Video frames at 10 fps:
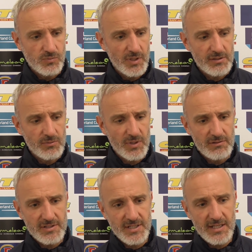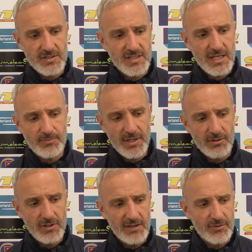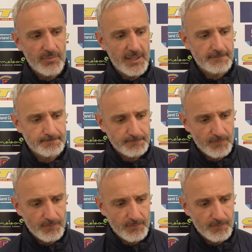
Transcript: whether it's against 10 men or 11 men,